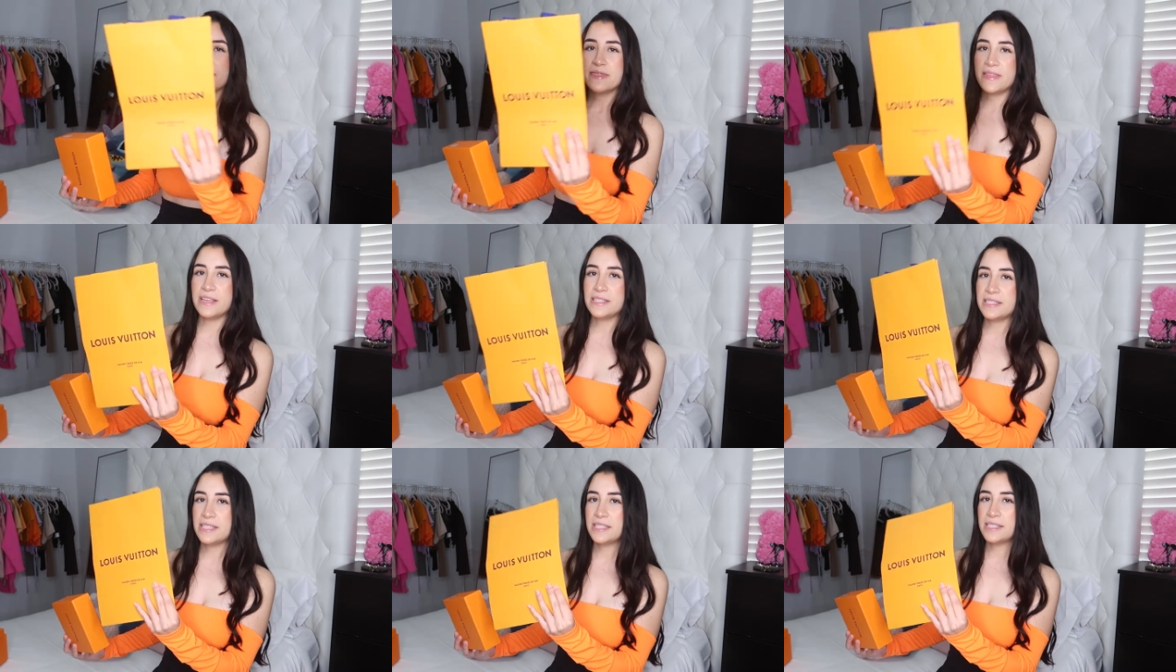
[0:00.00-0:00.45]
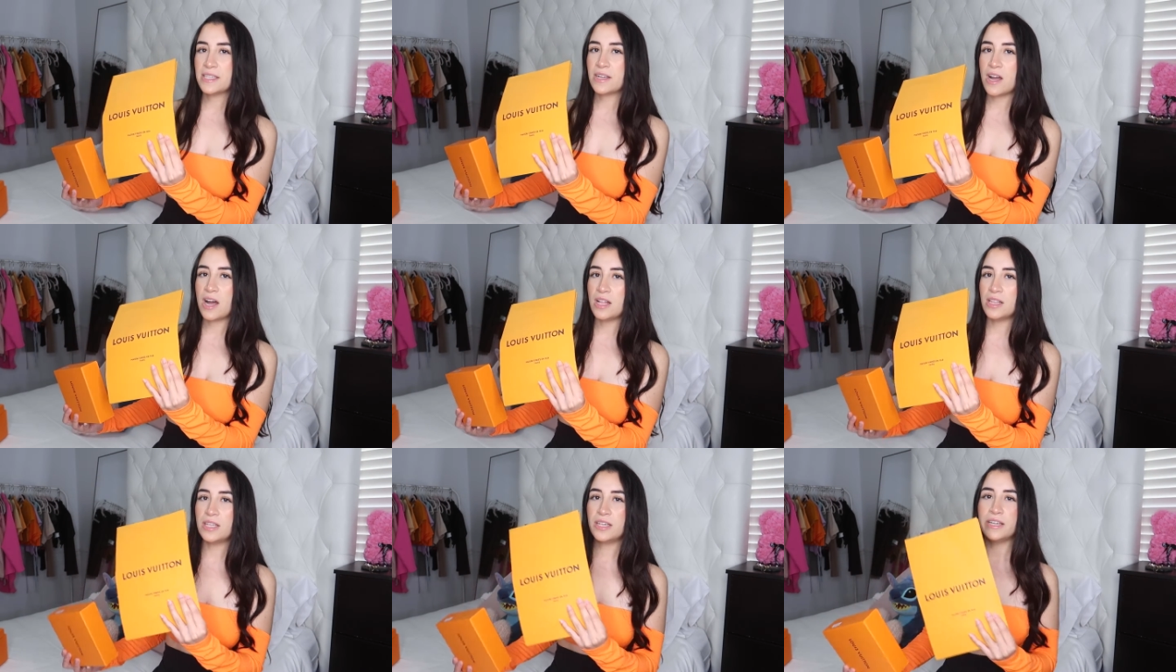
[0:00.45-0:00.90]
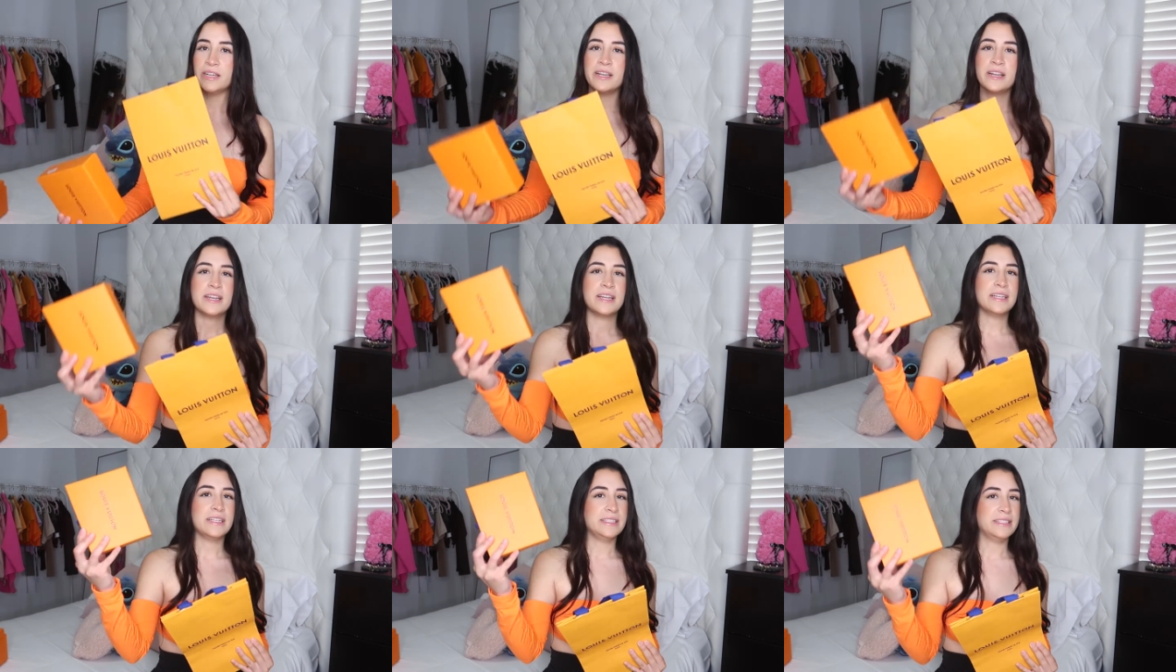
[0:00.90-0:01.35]
This is the color,
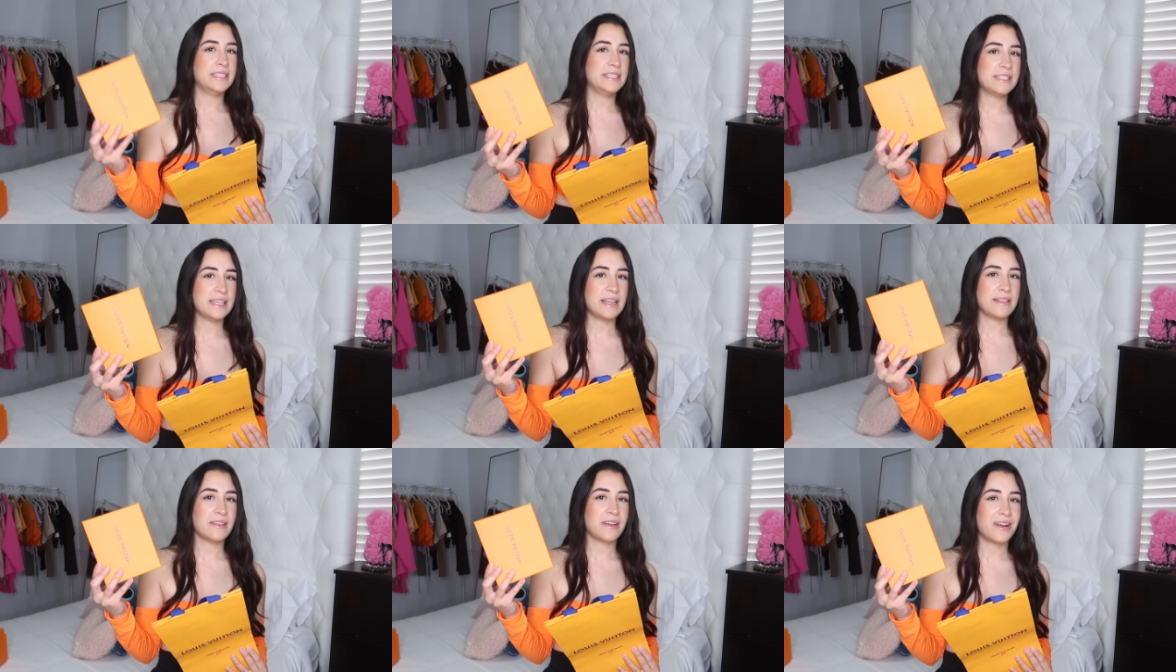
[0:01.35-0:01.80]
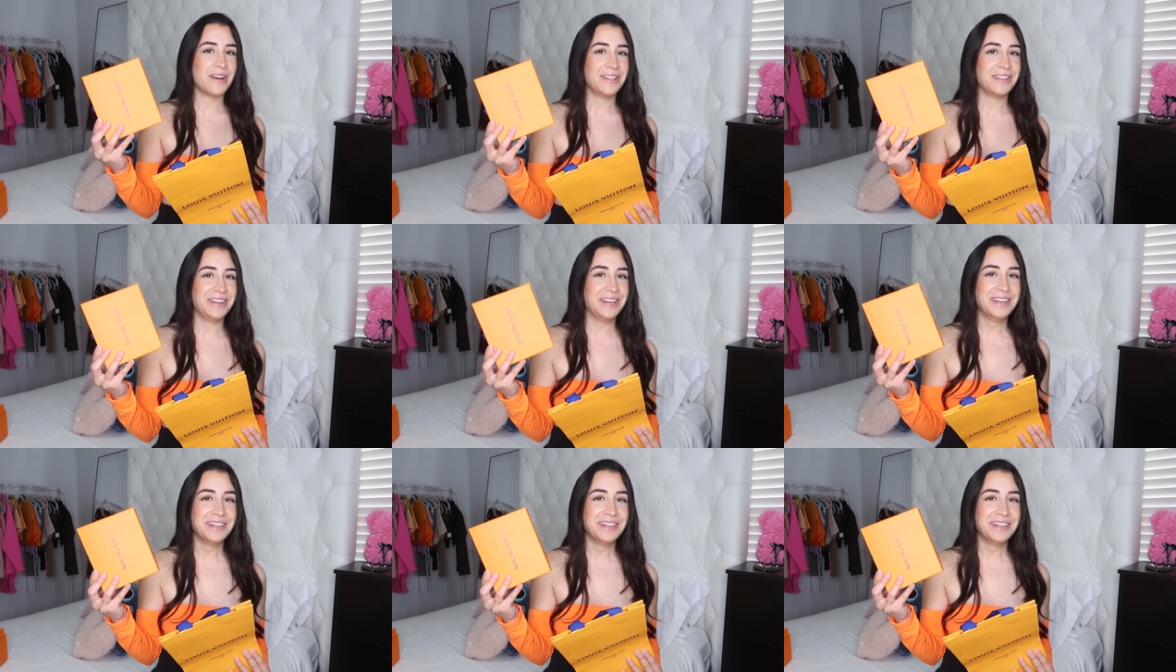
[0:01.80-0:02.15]
this ain't the color.